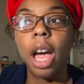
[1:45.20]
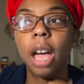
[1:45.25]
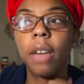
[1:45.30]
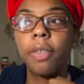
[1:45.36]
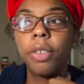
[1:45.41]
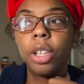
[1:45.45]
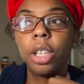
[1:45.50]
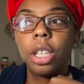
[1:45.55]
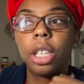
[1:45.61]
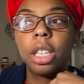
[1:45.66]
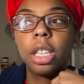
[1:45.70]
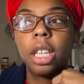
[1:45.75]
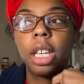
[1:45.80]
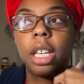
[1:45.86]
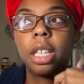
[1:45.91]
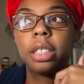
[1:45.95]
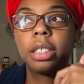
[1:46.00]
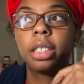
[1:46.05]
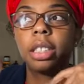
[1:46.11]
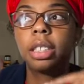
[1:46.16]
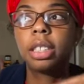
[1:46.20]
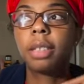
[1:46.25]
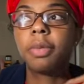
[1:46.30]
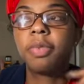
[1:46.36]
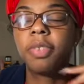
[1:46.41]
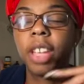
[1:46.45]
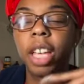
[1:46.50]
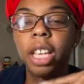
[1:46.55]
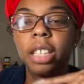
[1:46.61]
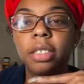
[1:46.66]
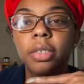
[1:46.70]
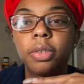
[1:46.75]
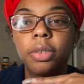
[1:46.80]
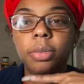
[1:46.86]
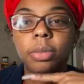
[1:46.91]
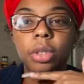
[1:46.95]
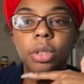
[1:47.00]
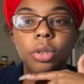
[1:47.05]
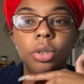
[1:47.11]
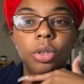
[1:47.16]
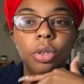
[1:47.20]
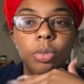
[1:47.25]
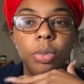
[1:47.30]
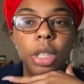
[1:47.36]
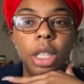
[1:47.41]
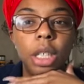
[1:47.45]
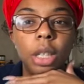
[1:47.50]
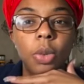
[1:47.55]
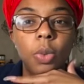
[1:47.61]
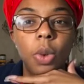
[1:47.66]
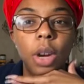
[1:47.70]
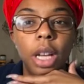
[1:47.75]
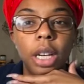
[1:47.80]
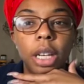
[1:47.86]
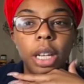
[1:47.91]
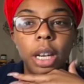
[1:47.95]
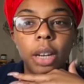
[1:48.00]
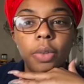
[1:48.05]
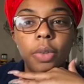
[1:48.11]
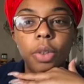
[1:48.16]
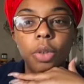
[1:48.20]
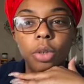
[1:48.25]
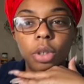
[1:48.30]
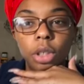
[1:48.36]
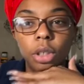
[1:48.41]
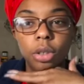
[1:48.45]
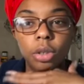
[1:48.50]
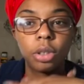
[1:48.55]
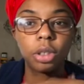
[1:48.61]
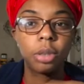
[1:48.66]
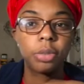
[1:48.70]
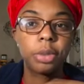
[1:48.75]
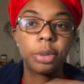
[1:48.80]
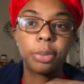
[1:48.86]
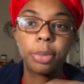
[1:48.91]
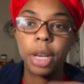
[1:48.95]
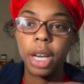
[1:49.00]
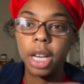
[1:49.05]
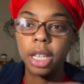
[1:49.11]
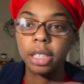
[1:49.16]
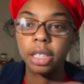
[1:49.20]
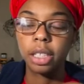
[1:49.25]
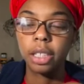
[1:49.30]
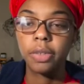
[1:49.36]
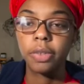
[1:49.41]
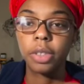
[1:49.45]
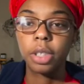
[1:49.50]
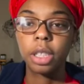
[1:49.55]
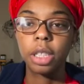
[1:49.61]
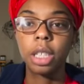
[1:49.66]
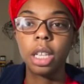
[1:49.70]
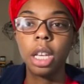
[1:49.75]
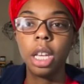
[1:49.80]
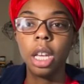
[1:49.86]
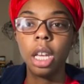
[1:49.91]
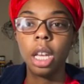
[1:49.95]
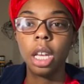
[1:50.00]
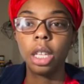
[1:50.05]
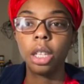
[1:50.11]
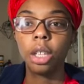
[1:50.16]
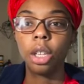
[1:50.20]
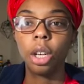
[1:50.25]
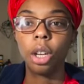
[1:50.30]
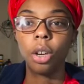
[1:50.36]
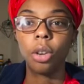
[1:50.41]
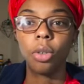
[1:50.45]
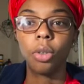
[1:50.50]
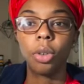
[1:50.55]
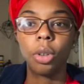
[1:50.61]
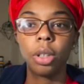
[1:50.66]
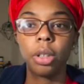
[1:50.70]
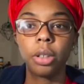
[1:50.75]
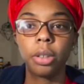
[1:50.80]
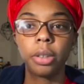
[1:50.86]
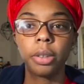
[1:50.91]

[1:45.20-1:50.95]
I figured that since I'm fasting from social media, why not focus on something positive and, you know,